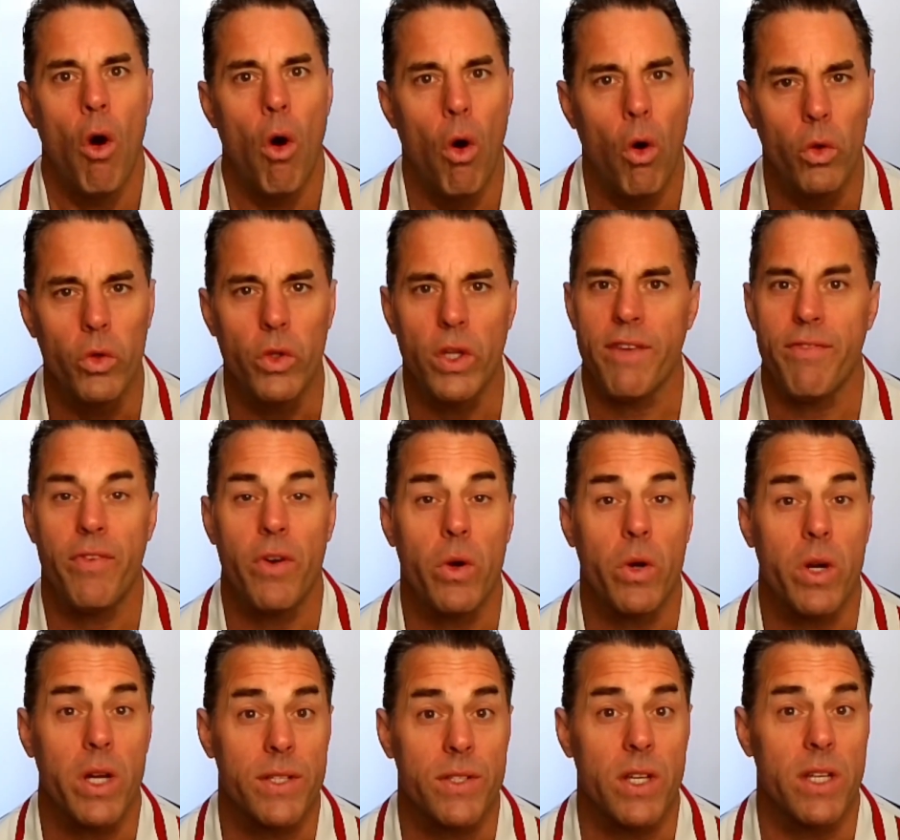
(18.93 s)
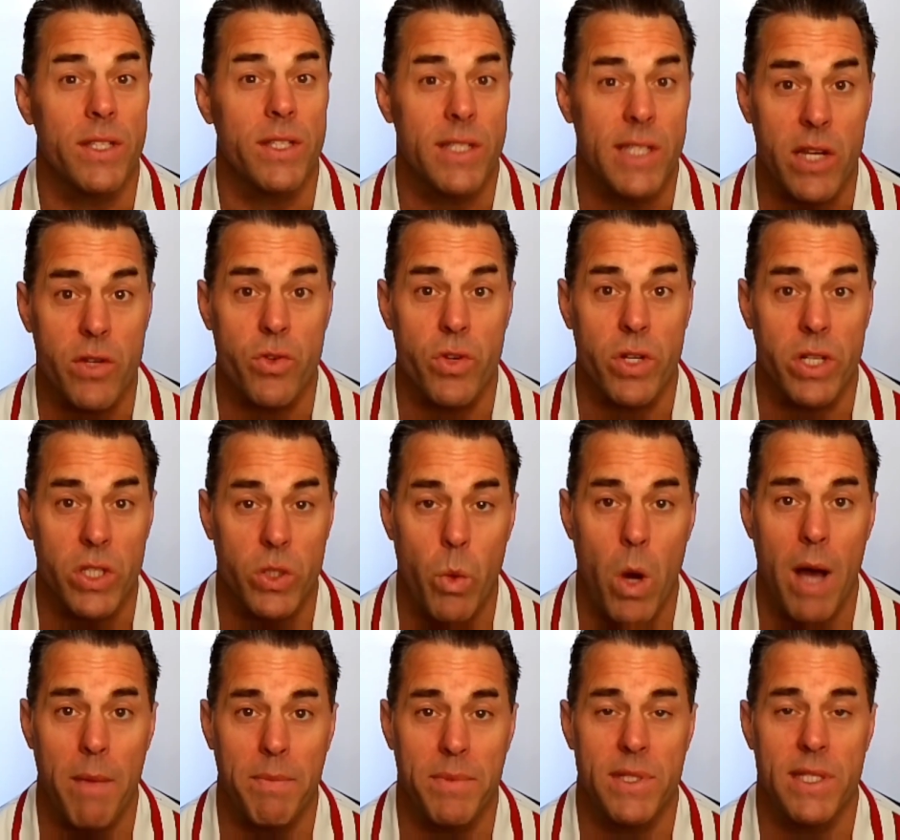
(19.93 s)
only focus on Centric
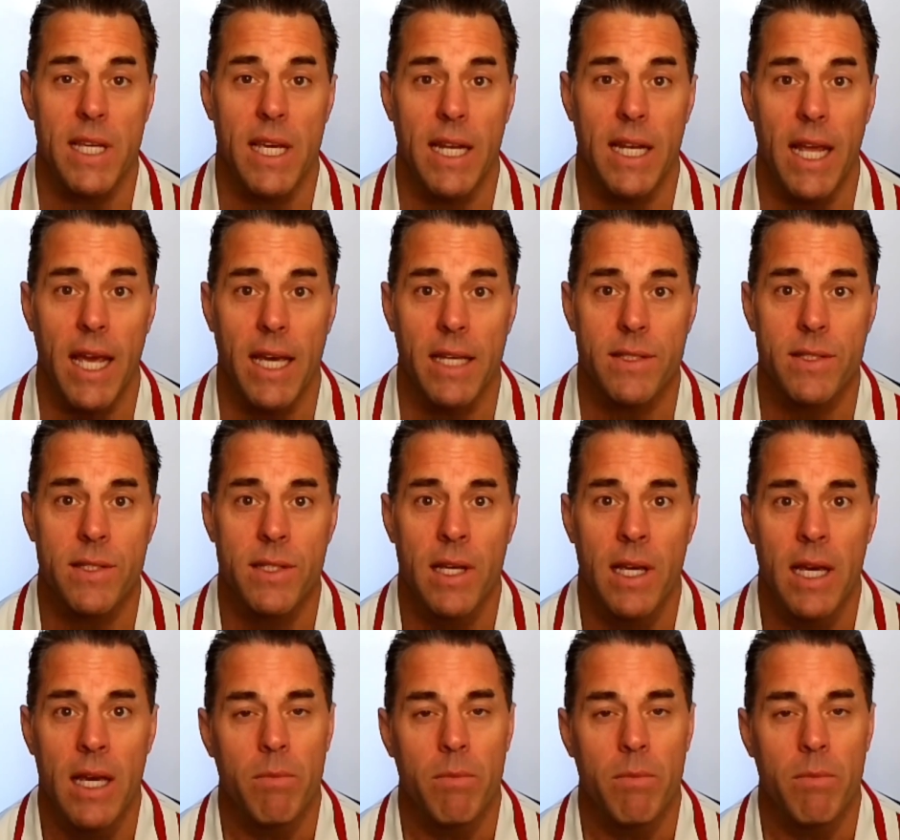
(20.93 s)
Swap CNS.